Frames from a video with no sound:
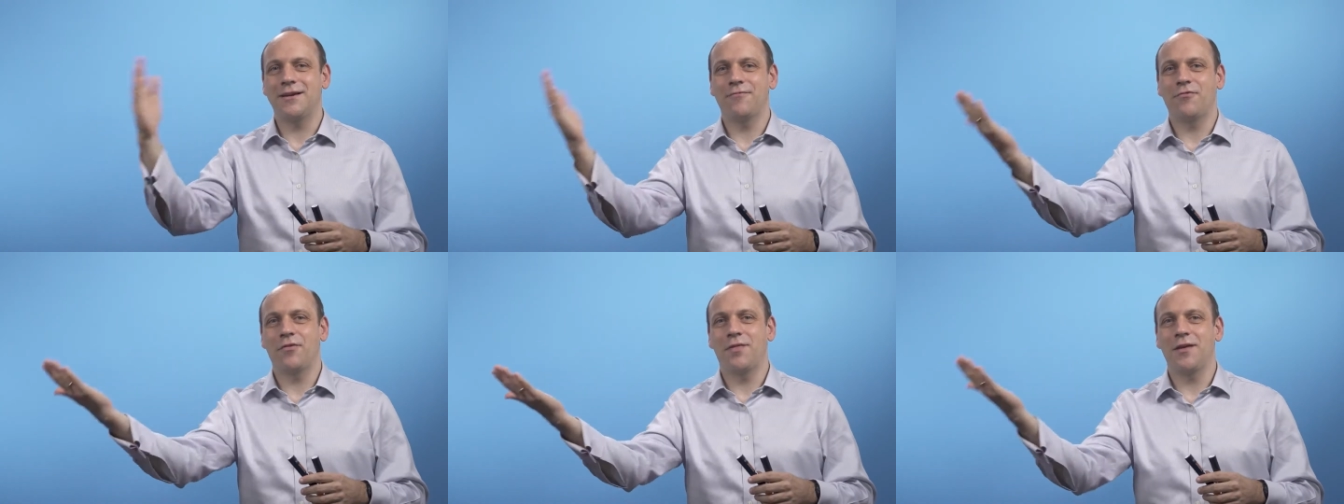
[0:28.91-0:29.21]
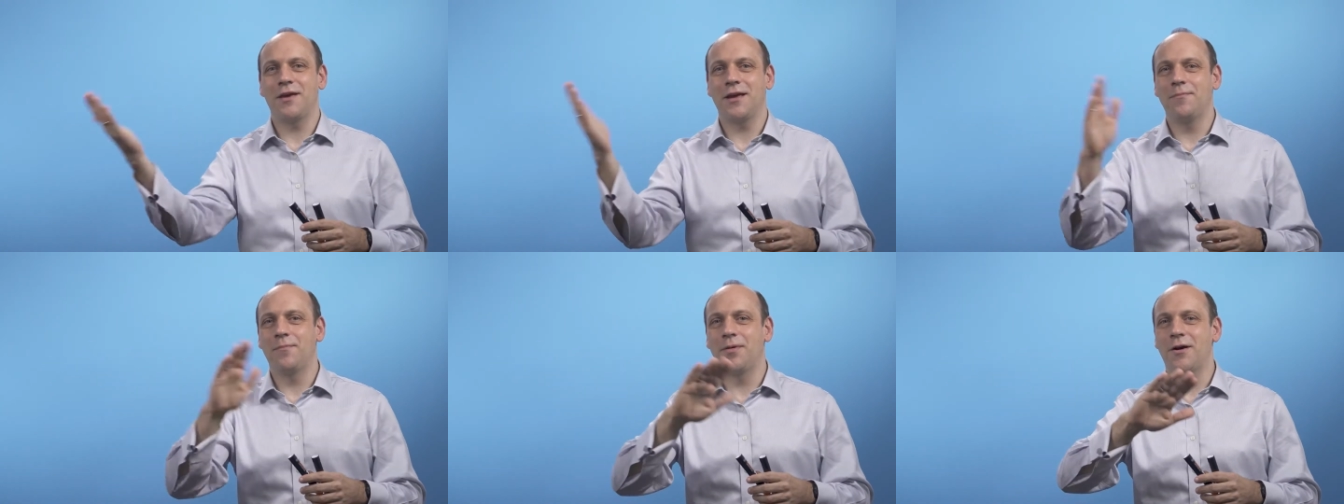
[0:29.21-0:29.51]

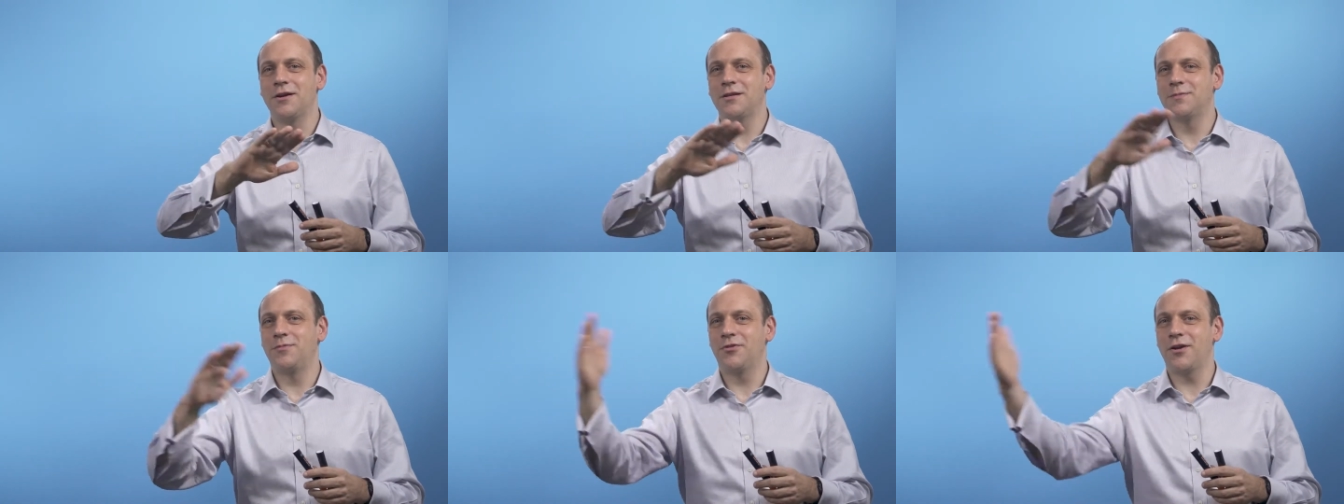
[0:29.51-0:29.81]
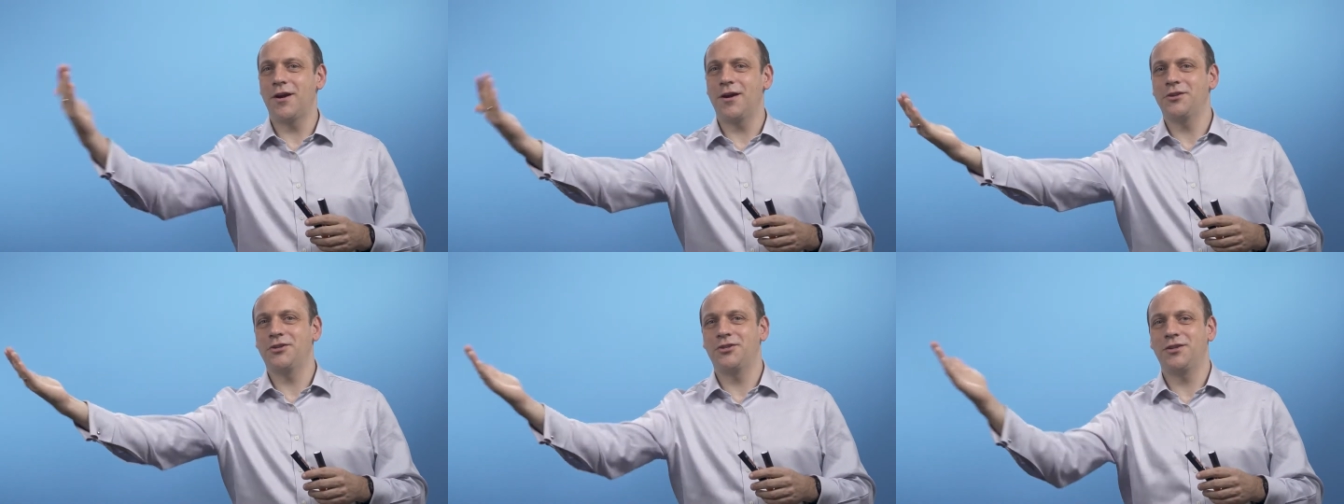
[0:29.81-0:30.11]
everything in
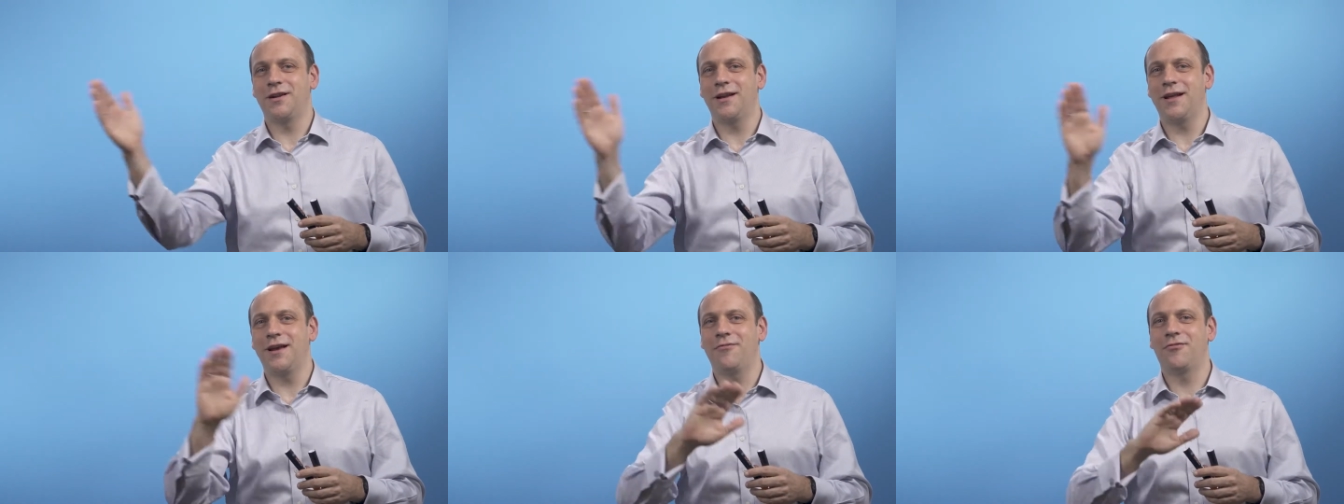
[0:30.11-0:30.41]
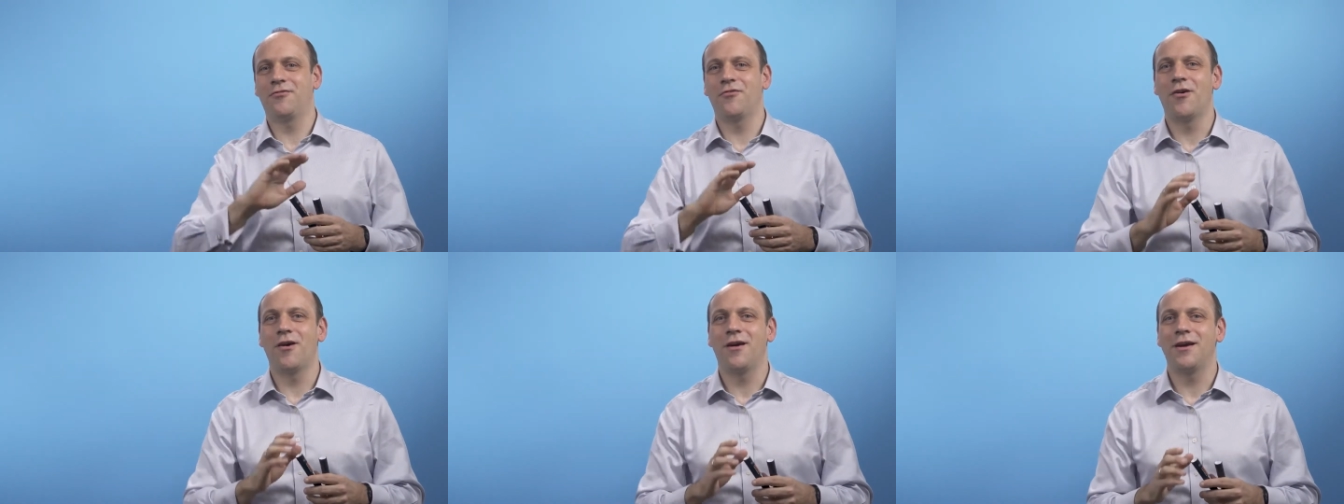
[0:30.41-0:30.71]
post-production
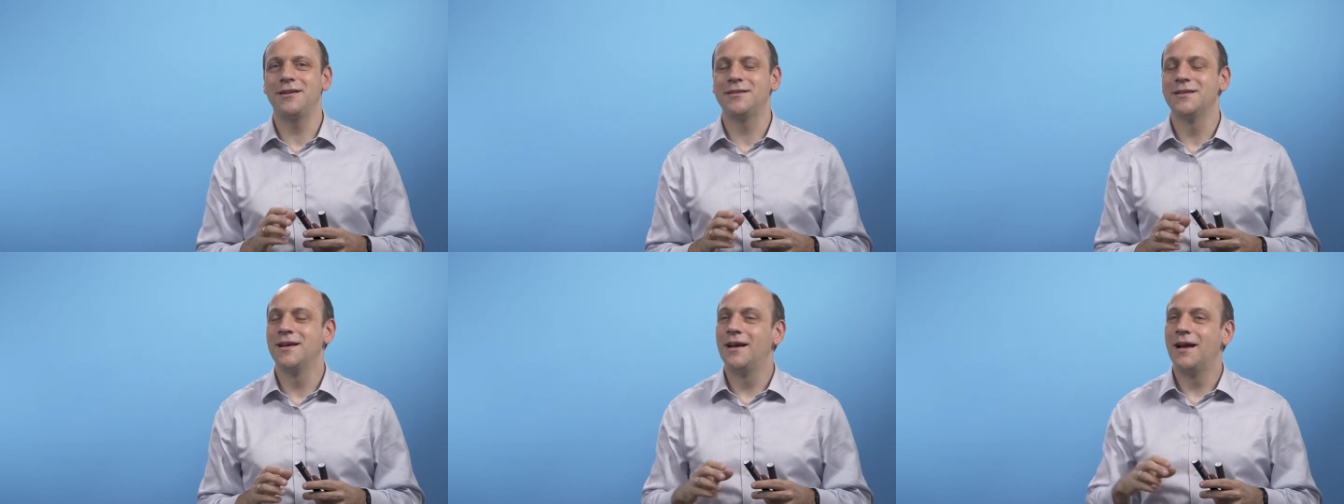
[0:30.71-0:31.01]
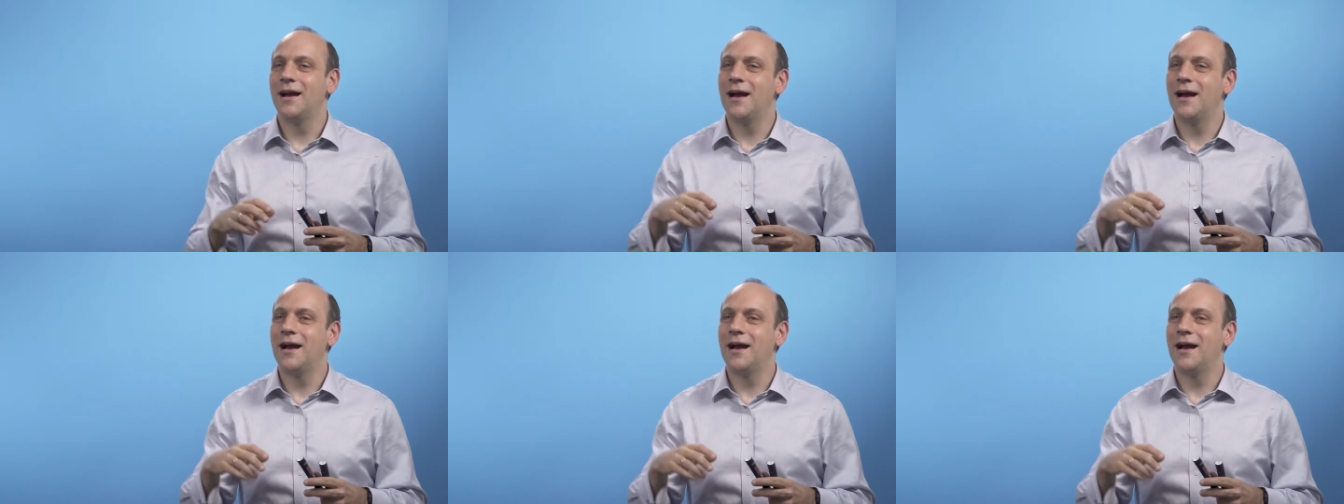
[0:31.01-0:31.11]
left-right,